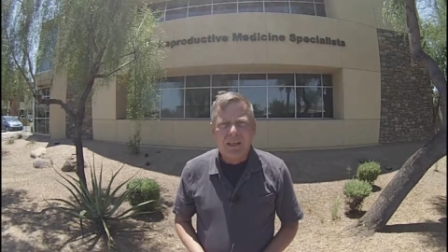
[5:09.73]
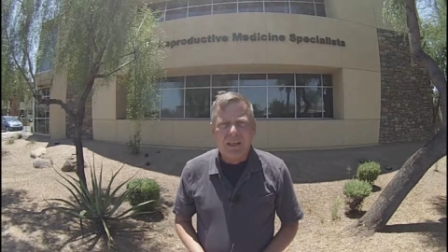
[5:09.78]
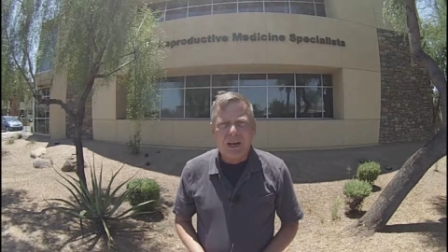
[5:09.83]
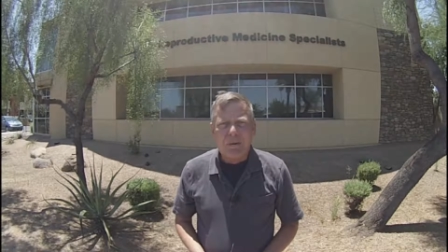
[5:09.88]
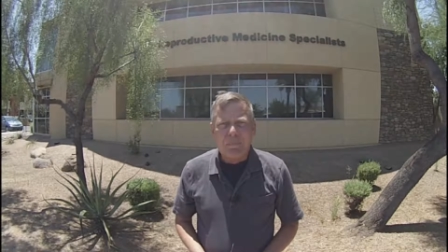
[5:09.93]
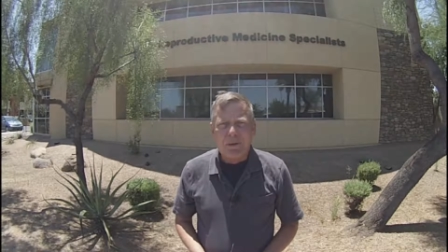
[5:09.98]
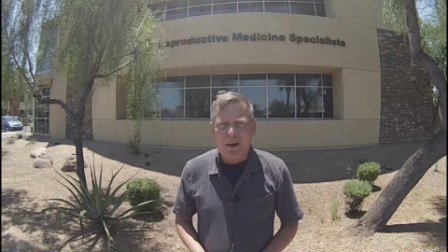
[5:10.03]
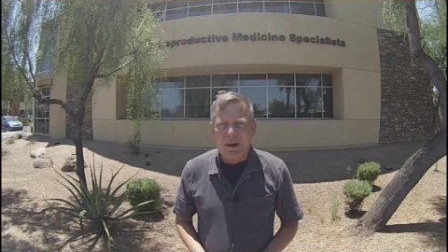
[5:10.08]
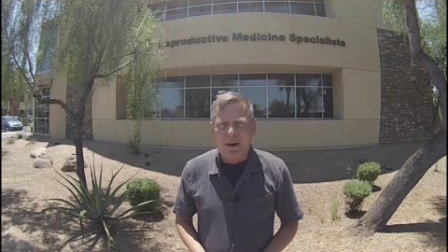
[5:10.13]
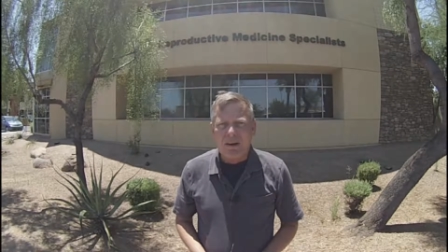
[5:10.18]

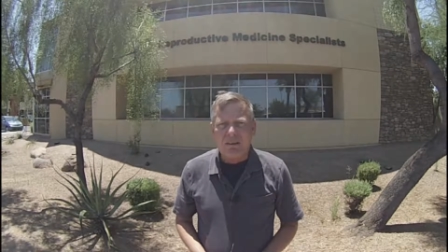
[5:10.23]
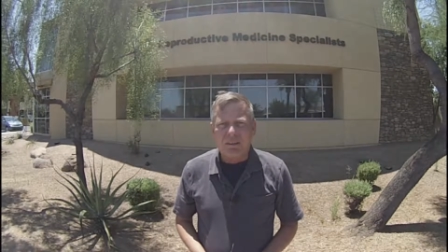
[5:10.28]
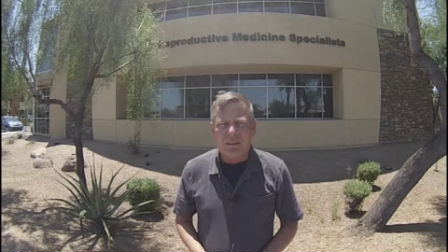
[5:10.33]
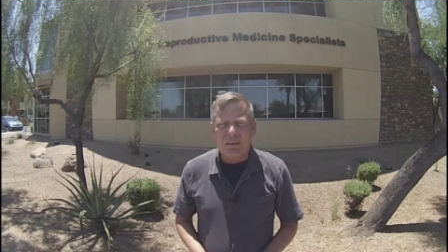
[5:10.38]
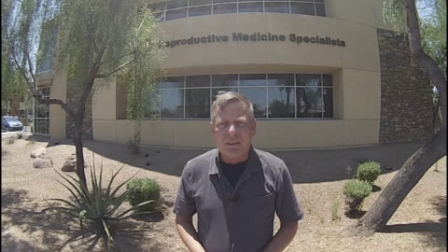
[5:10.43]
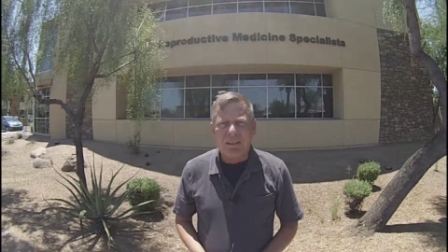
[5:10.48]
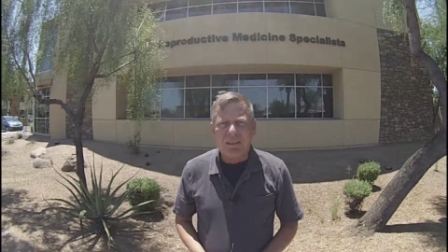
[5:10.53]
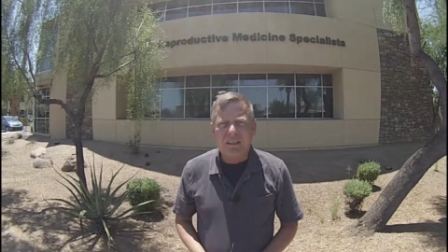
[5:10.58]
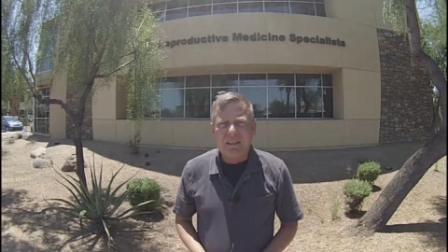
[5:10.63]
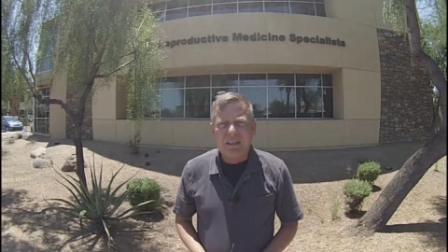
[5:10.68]

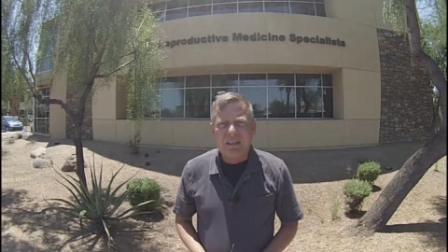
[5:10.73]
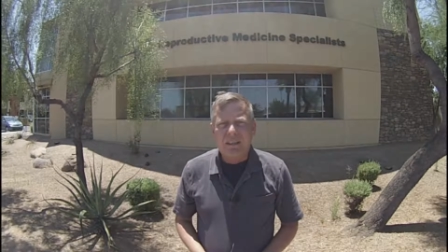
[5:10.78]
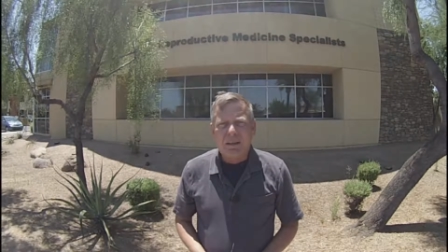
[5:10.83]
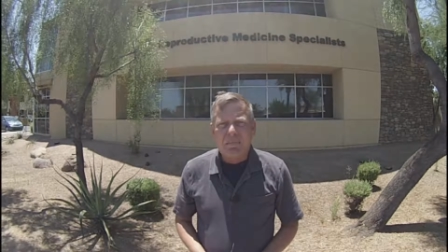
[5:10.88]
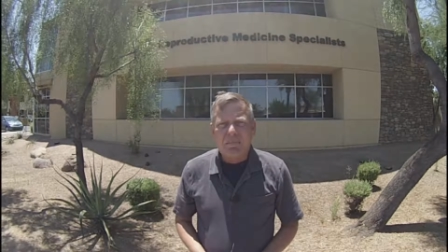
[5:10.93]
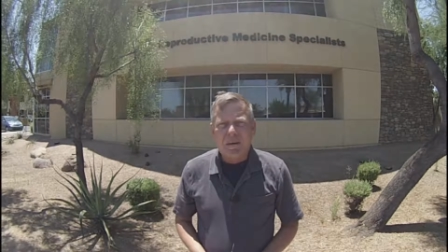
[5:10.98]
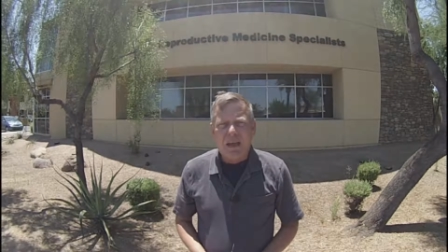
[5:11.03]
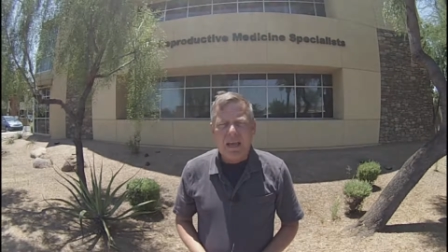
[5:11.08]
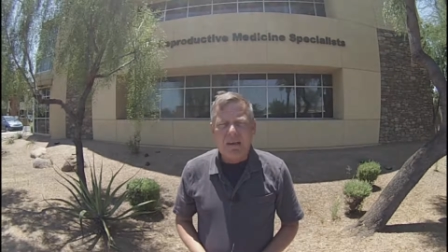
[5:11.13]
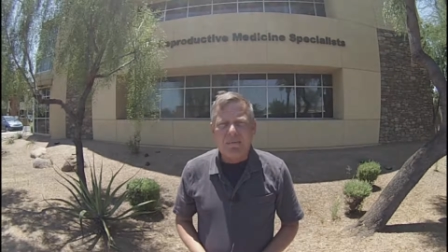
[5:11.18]
Apparently,
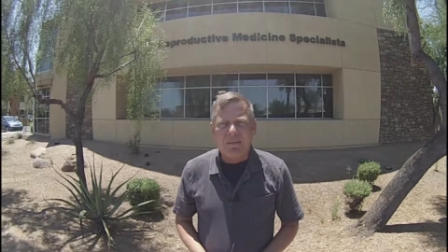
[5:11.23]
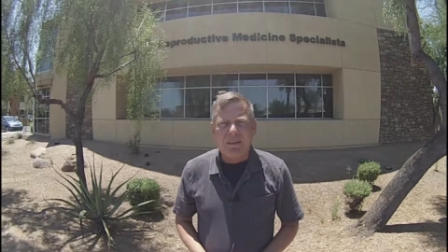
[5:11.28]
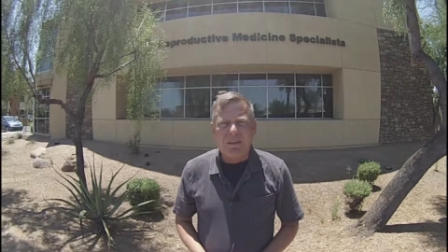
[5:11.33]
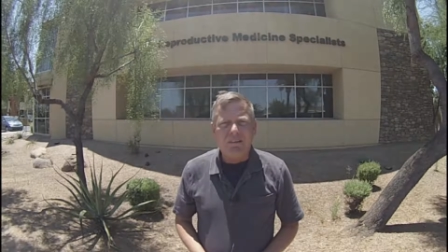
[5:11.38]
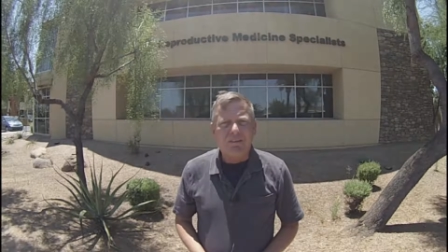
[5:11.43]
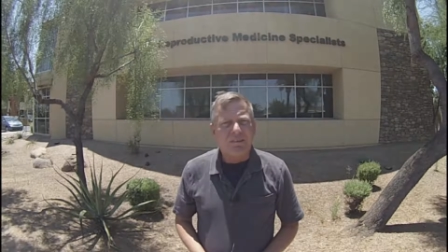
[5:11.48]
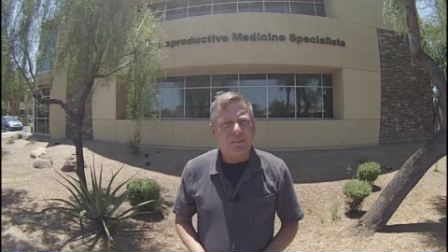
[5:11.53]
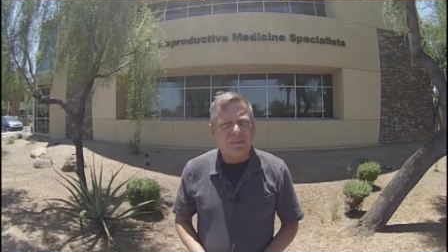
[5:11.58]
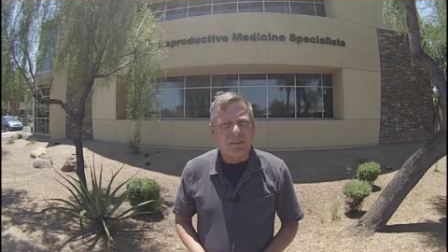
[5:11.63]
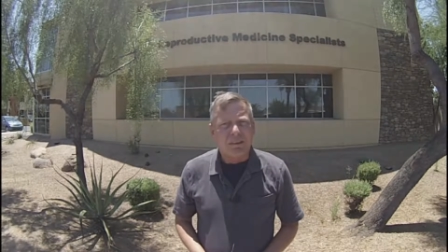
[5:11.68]

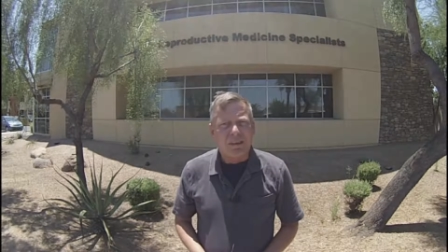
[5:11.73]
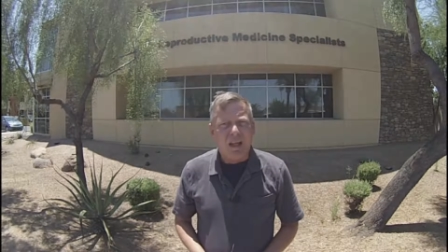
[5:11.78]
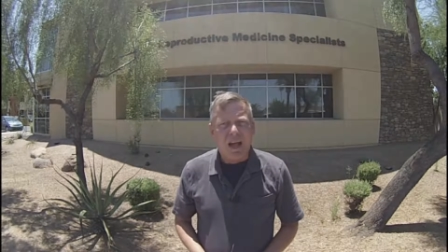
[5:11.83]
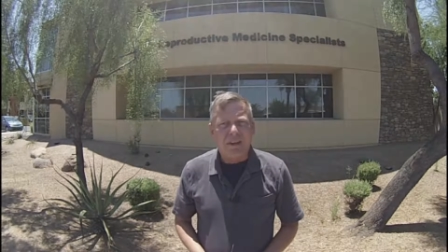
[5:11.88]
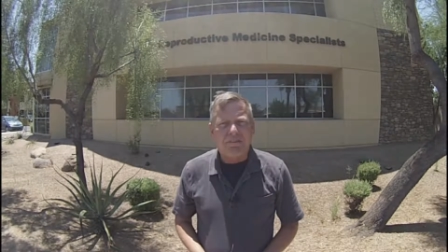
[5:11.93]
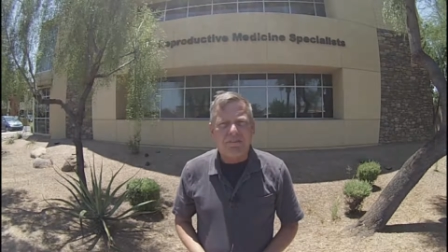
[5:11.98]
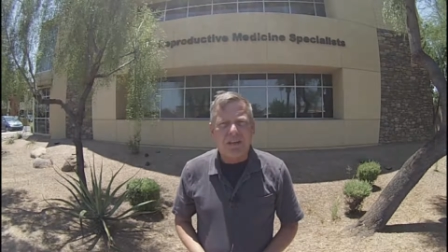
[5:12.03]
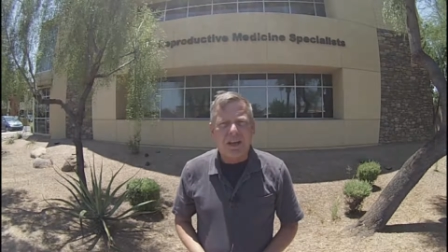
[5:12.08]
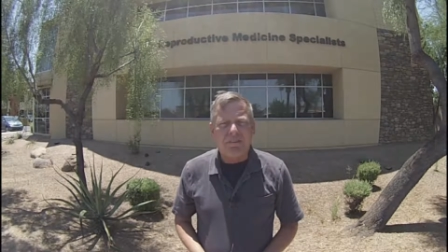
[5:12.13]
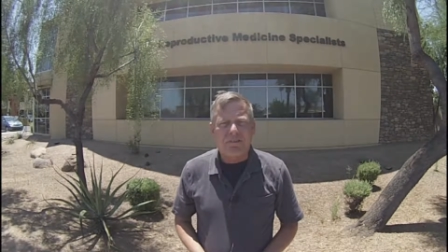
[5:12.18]
babies in
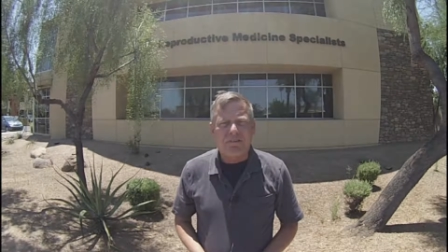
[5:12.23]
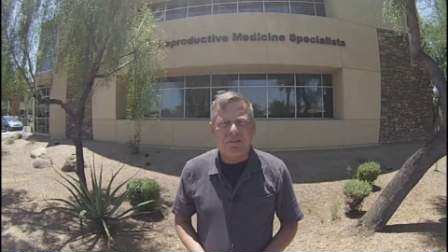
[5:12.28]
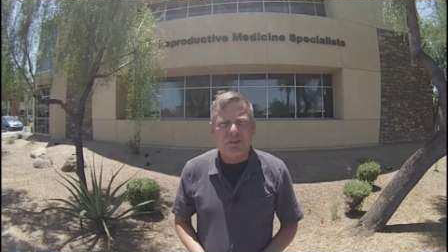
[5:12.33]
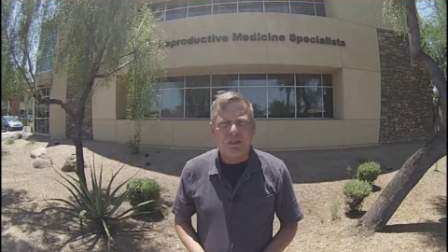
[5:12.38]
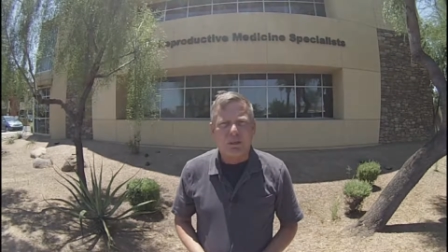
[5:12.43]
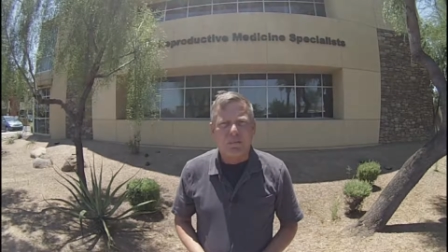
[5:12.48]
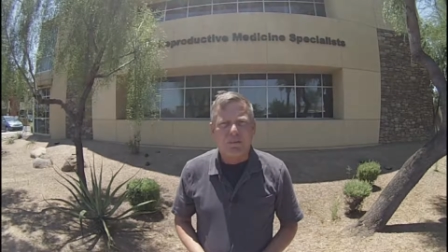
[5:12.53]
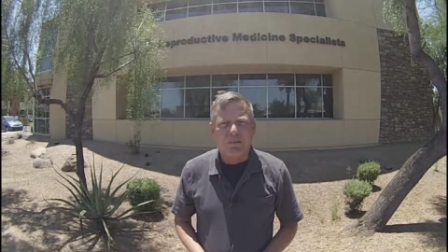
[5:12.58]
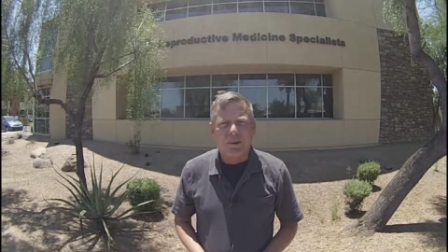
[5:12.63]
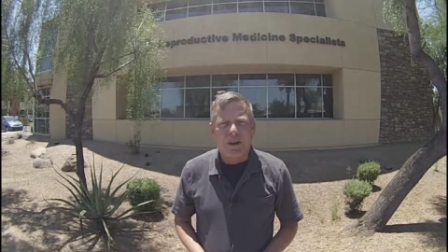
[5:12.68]
glass test
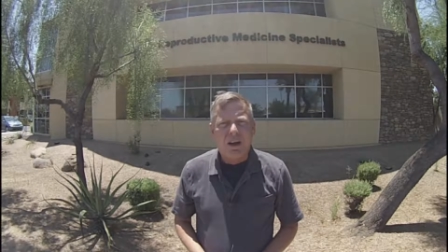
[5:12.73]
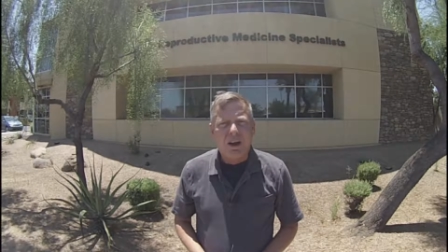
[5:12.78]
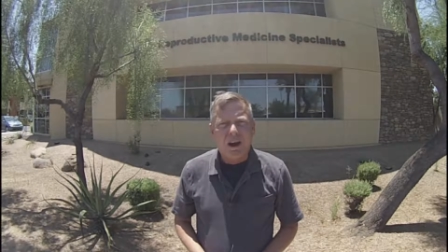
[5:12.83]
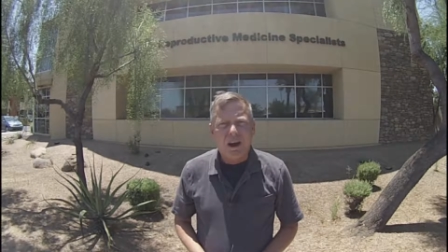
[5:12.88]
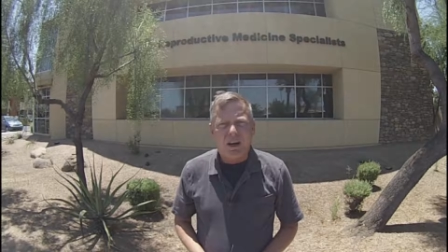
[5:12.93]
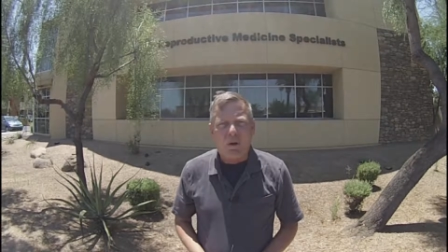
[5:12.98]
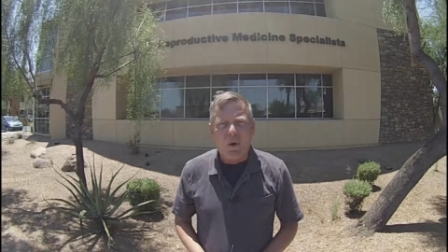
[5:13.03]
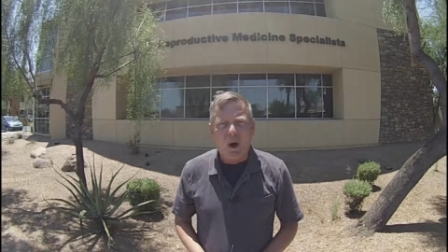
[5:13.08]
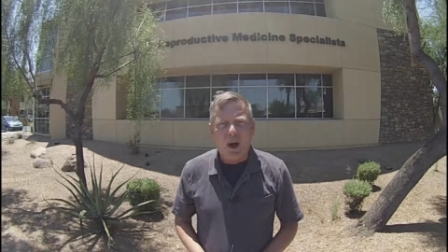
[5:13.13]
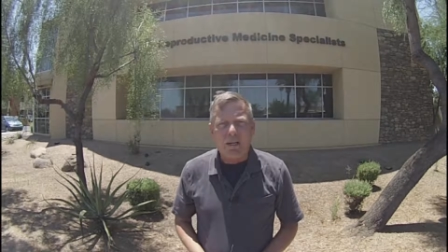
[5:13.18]
tubes
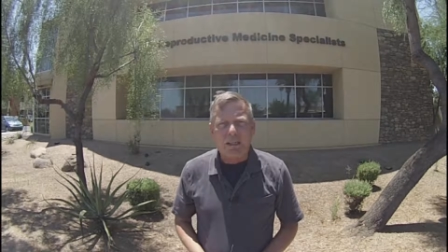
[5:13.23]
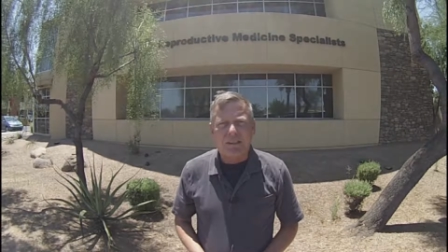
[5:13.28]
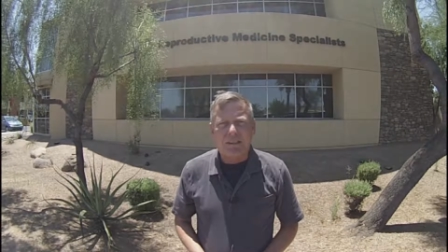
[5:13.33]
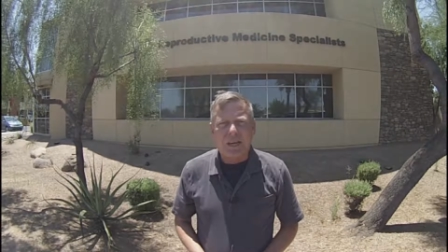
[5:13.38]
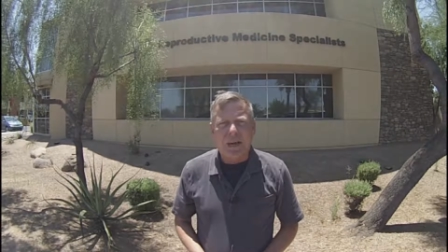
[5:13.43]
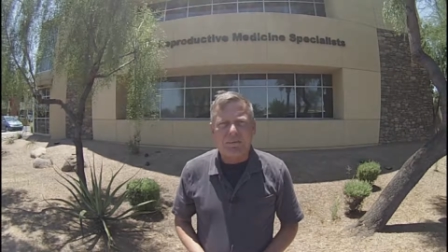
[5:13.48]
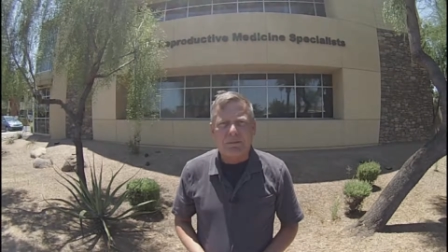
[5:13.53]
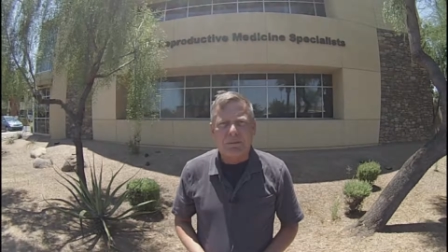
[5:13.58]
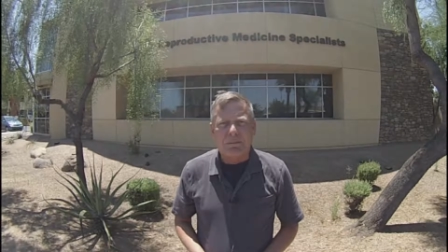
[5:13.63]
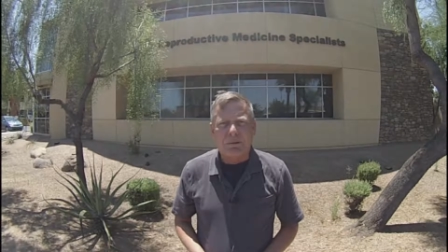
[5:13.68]
are quite
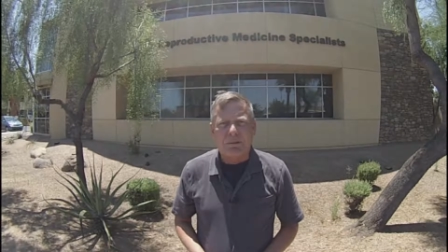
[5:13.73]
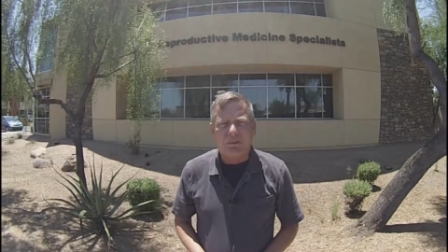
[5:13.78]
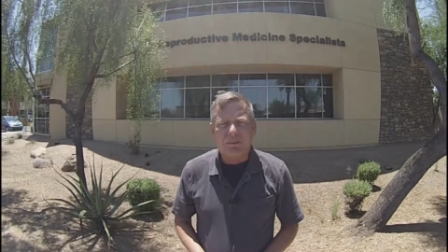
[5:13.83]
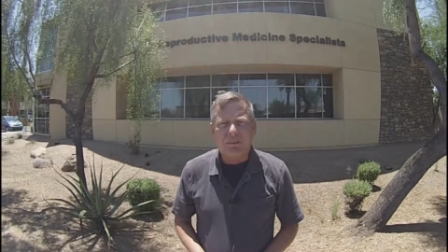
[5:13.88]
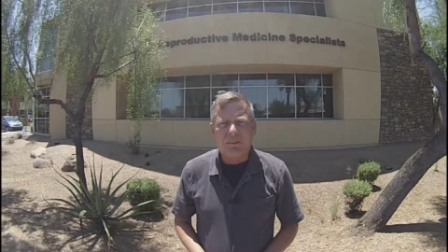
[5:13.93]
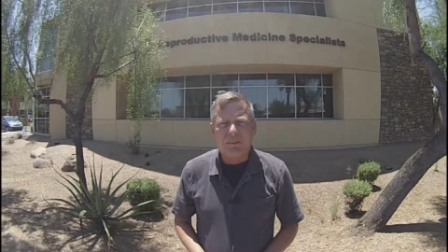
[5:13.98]
acceptable.